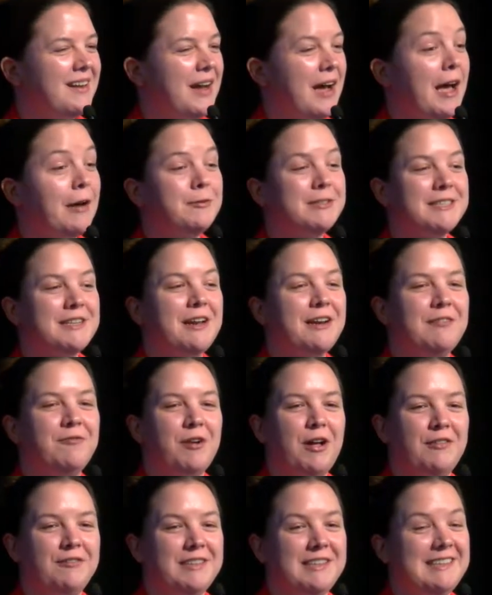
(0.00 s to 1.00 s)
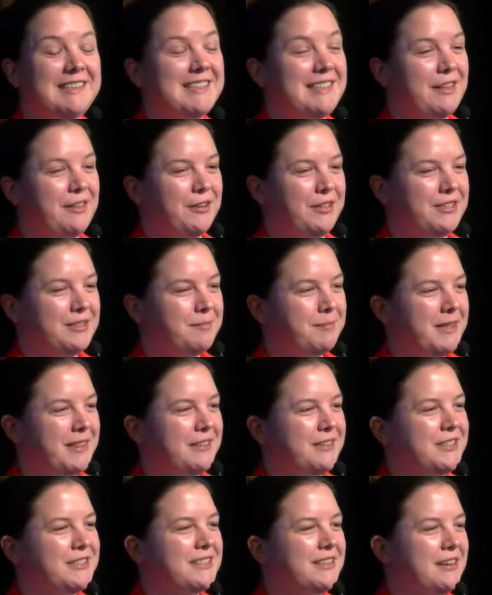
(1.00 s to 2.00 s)
I was not involved in these others, but
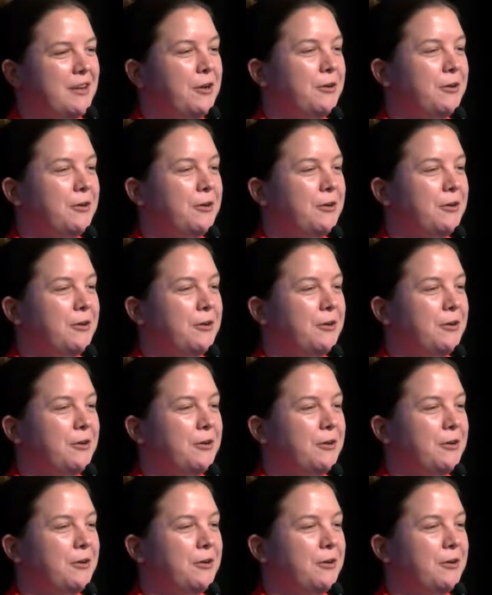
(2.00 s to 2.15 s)
there's a